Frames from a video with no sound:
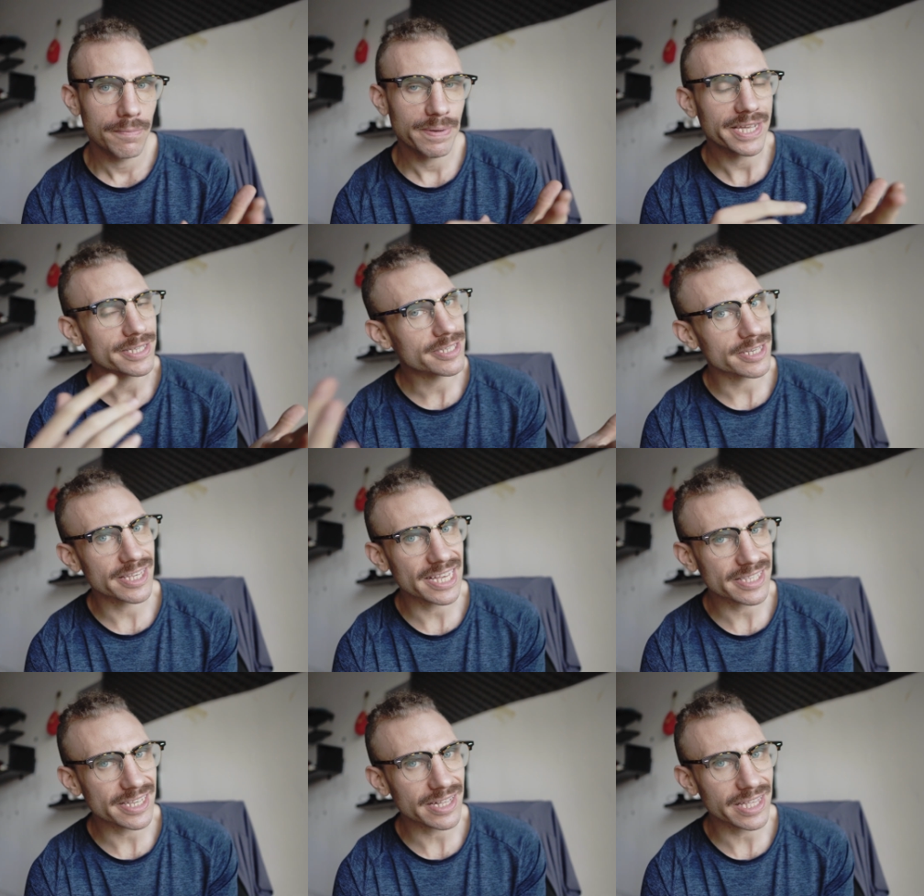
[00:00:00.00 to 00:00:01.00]
because
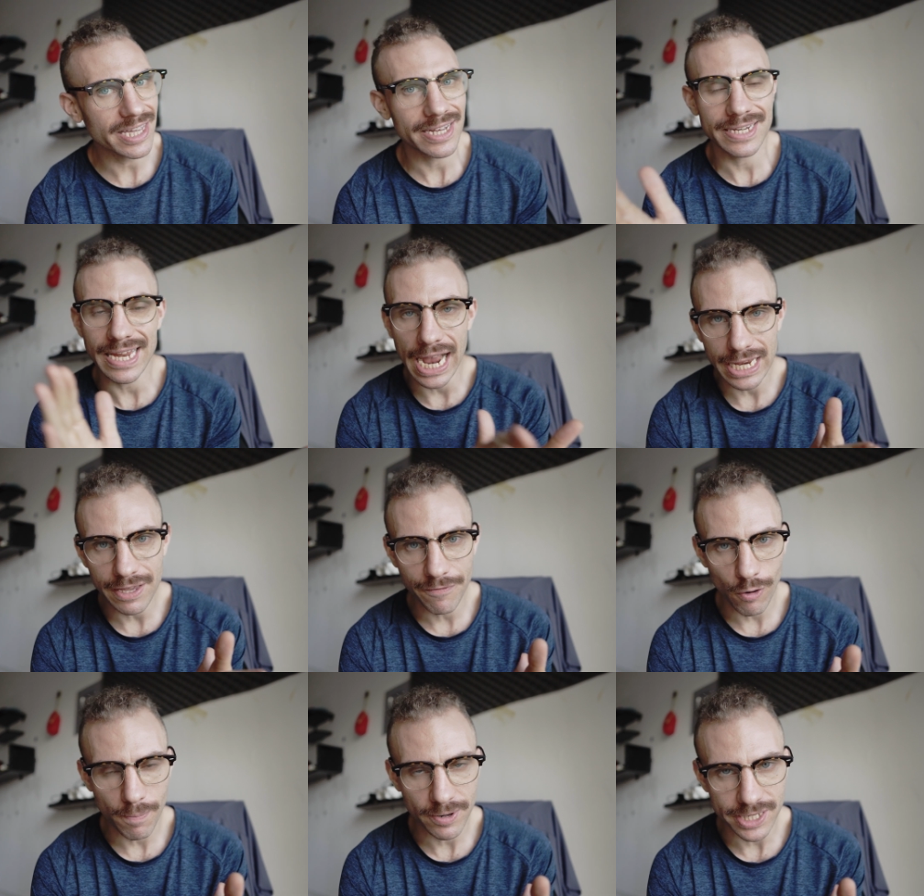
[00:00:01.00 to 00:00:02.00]
statistically,
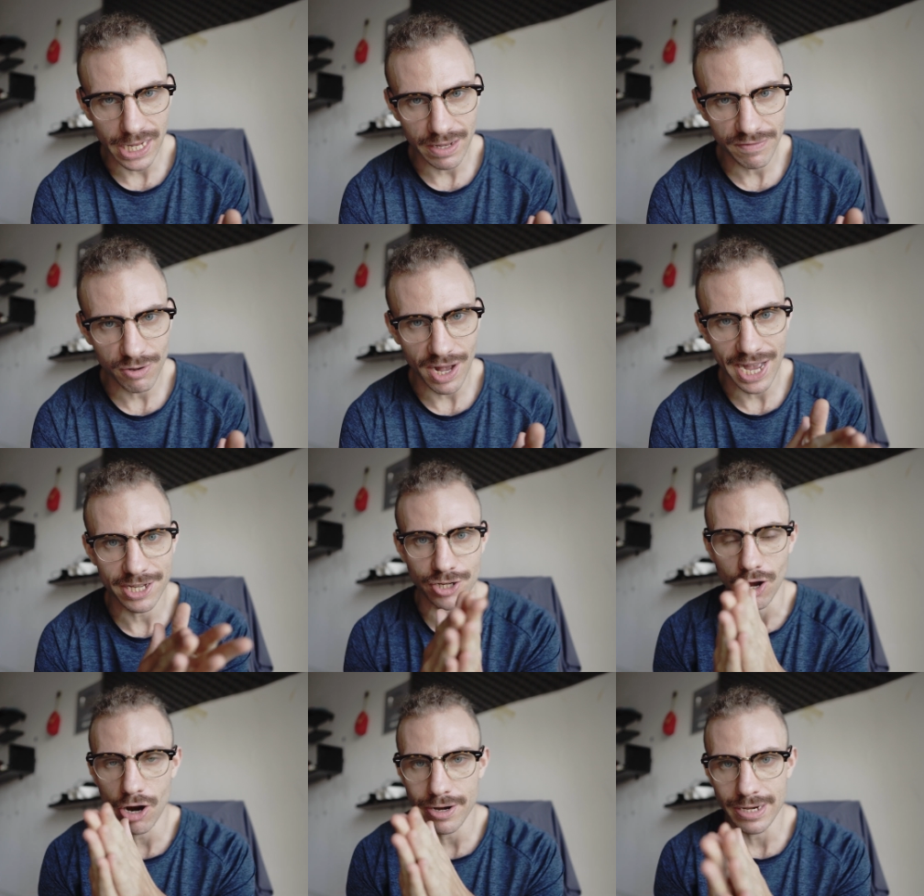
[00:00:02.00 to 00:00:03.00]
ninety-four percent of you
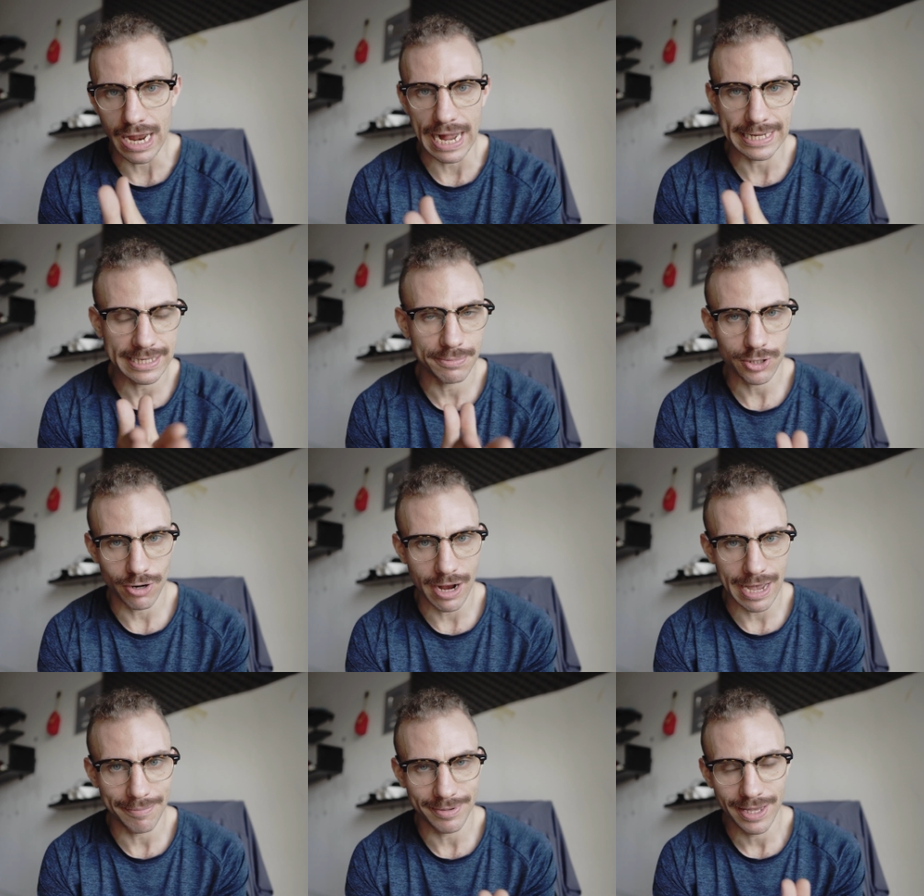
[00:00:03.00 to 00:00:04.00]
guys are not
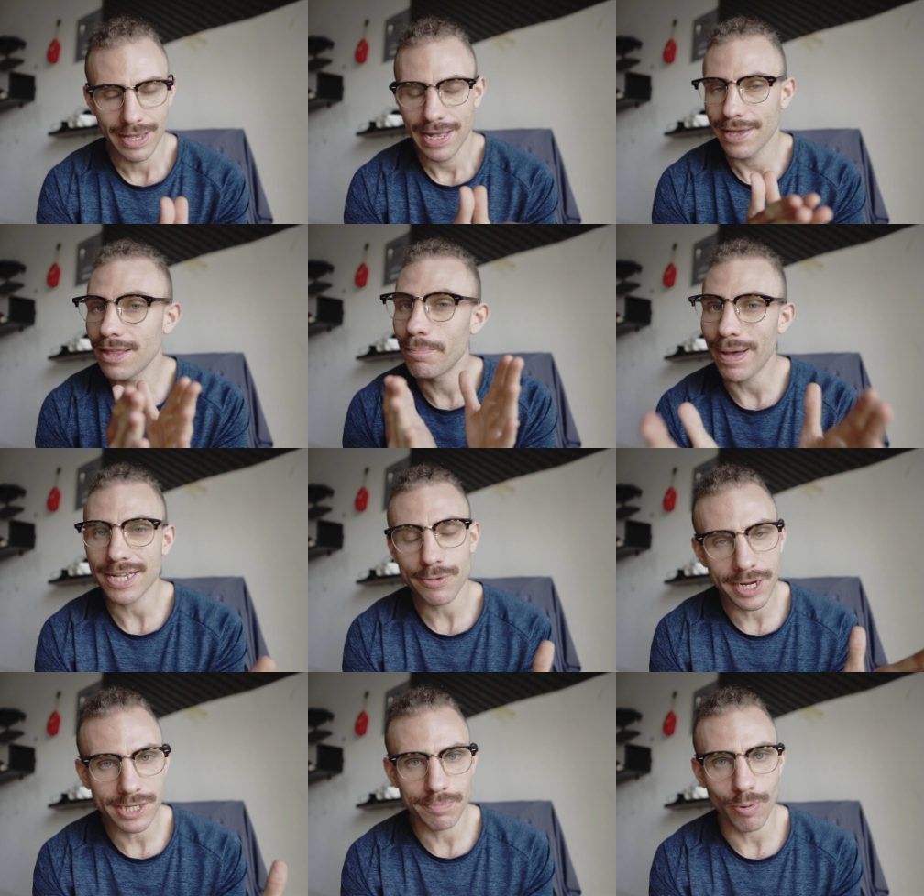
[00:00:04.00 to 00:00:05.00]
subscribed. And the
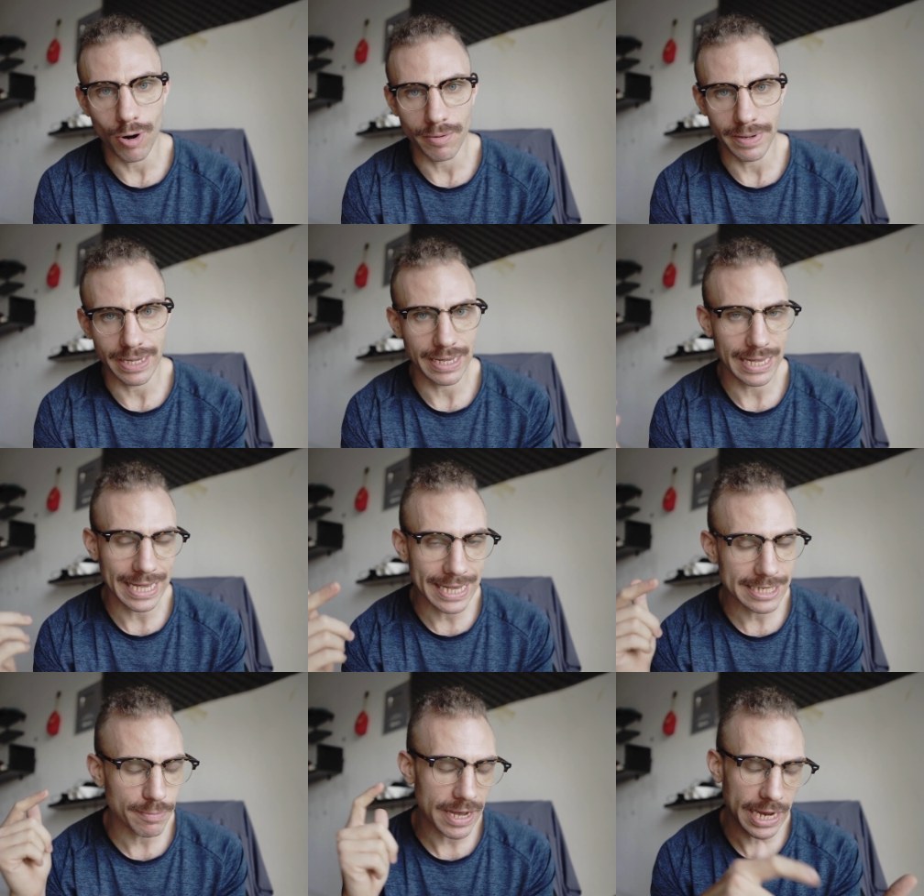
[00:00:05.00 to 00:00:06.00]
best way to support me
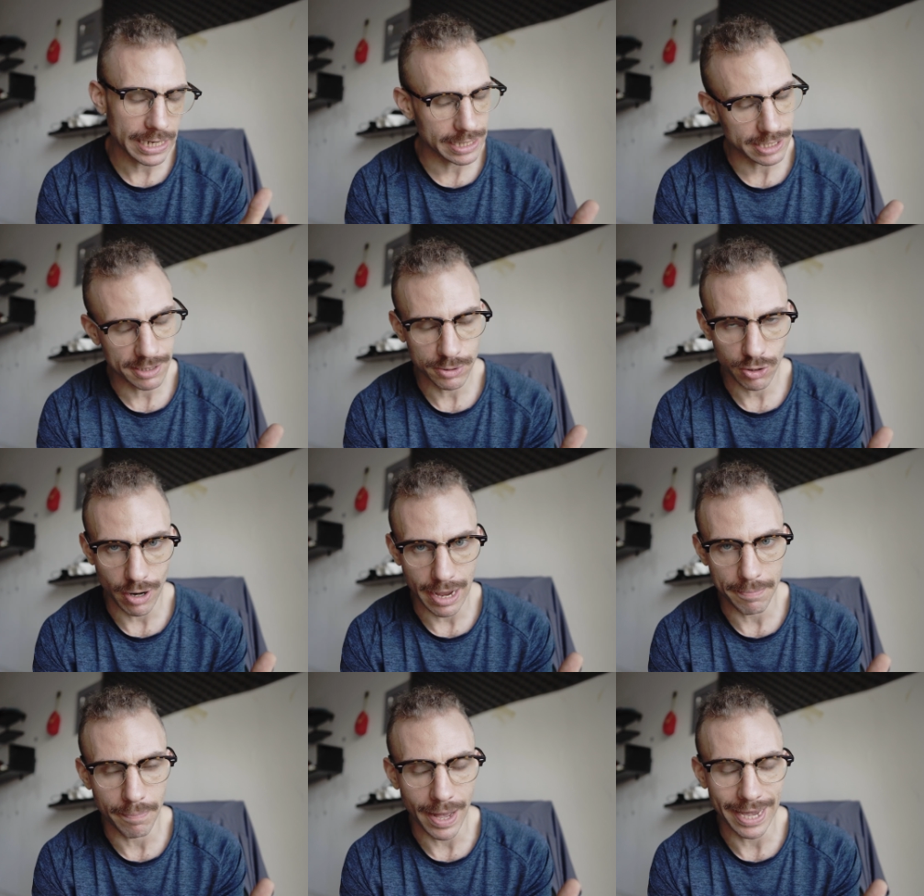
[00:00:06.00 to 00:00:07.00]
is by hitting the
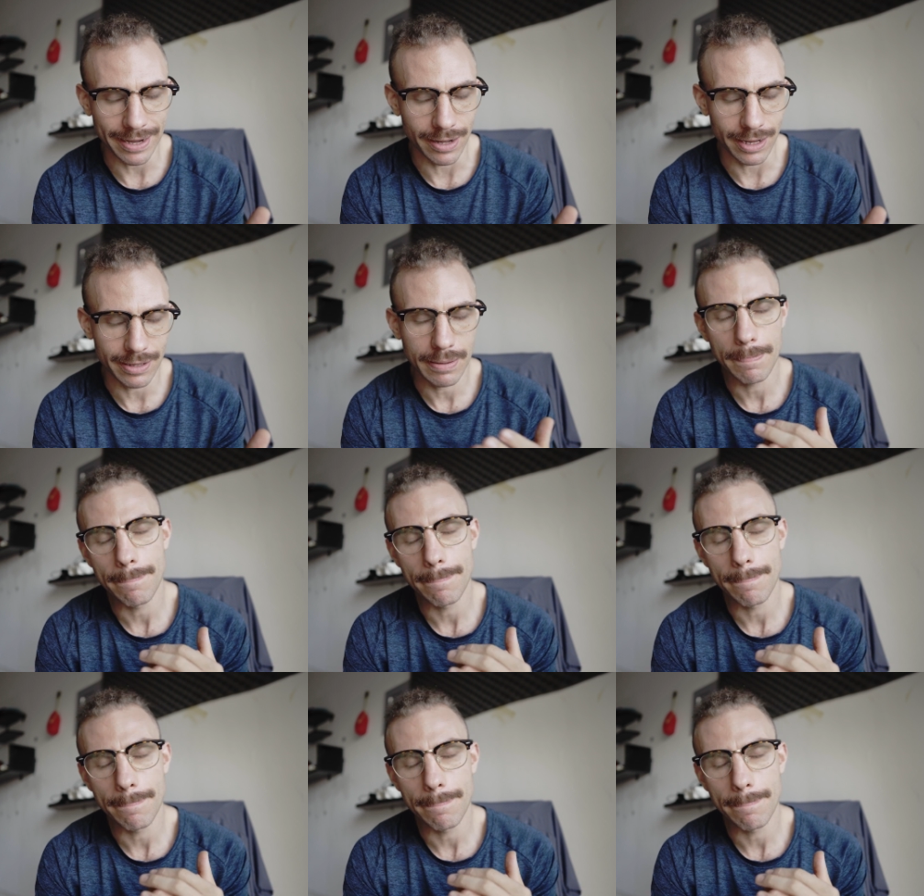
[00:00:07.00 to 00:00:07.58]
subscribe icon.